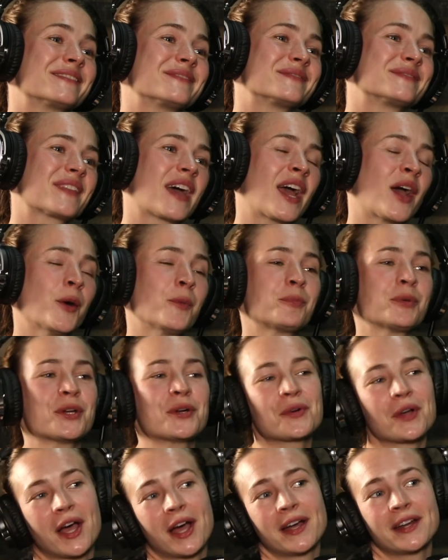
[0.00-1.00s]
I hope you
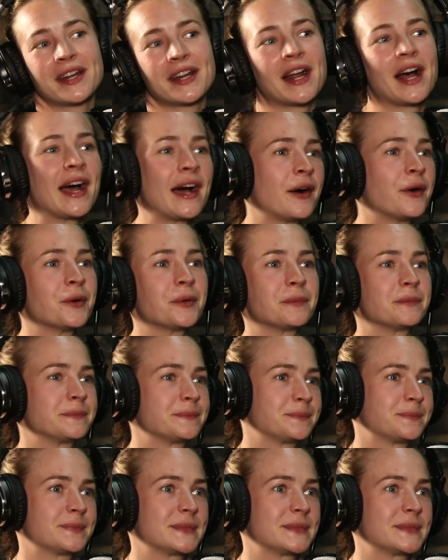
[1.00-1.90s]
don't cut it out.